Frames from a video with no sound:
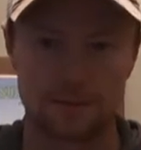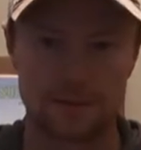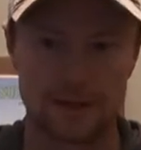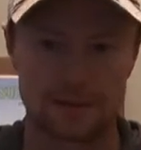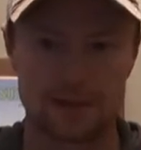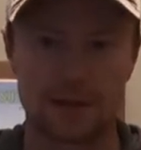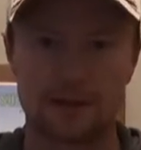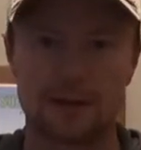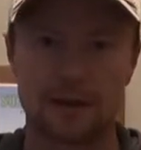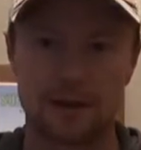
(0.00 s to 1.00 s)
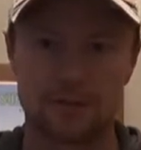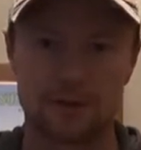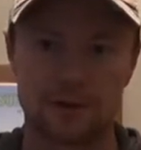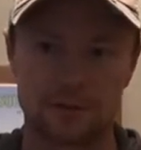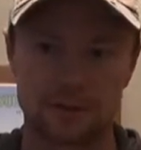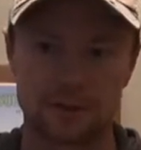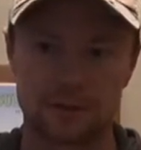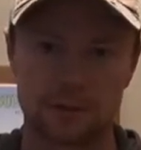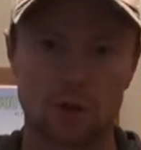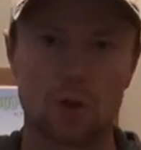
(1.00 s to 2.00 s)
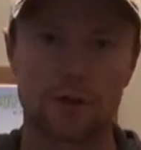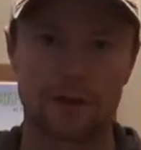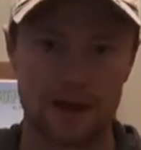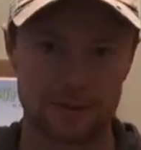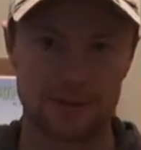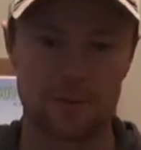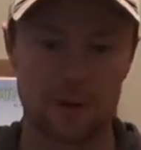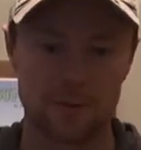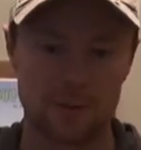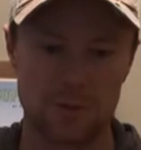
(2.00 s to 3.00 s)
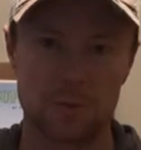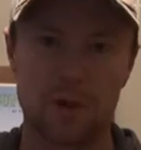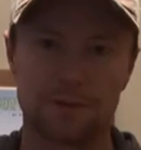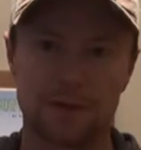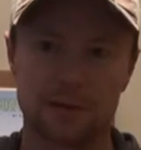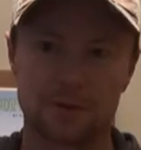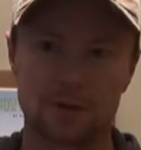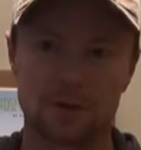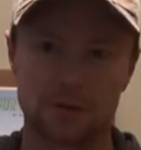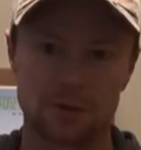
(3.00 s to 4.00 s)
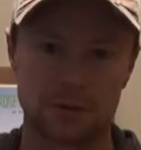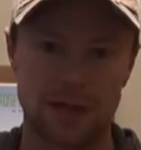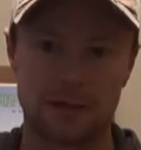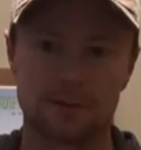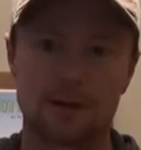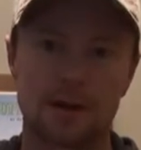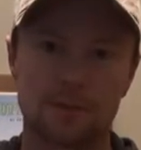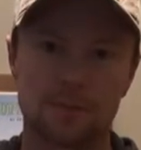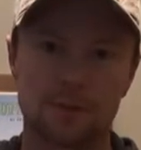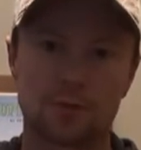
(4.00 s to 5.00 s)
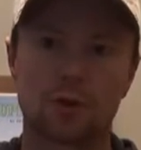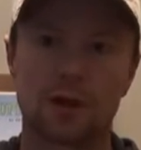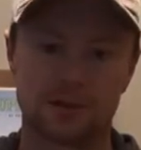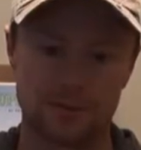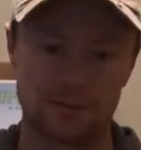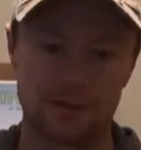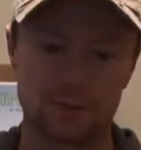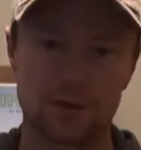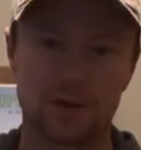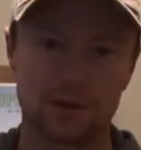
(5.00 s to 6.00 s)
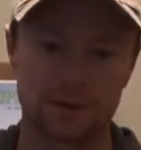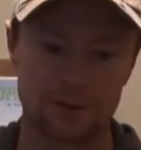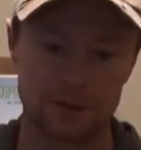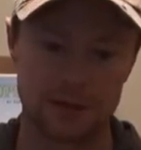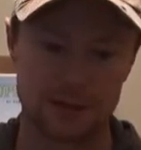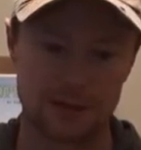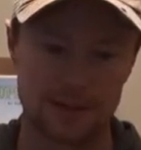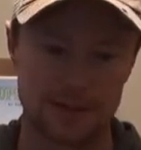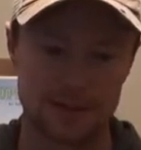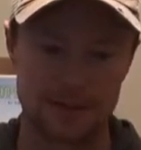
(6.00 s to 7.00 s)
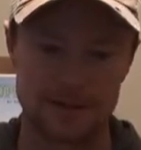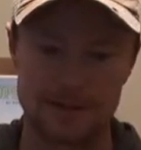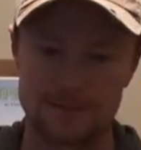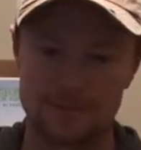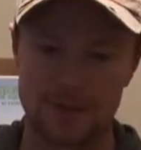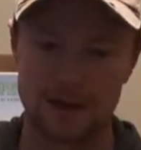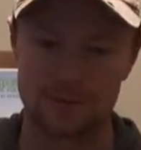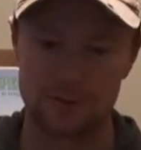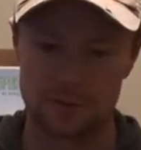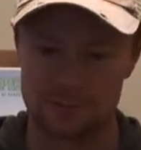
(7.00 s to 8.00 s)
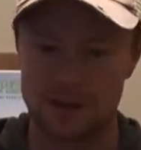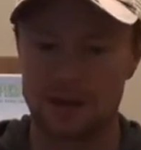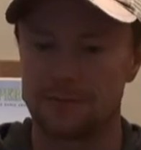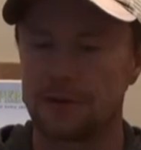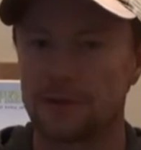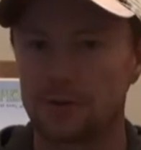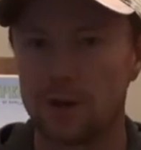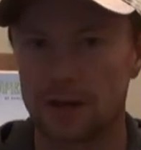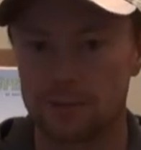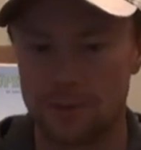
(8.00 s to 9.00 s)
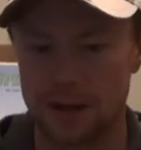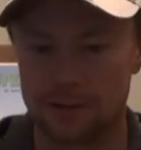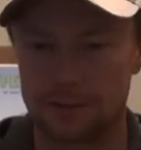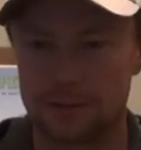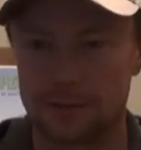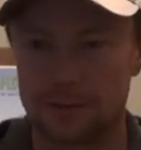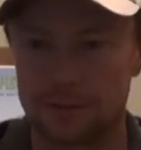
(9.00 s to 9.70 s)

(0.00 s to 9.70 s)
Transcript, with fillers: that's a night and day difference going that step up, but that's also 10 times the price of these binoculars. Um, I would definitely recommend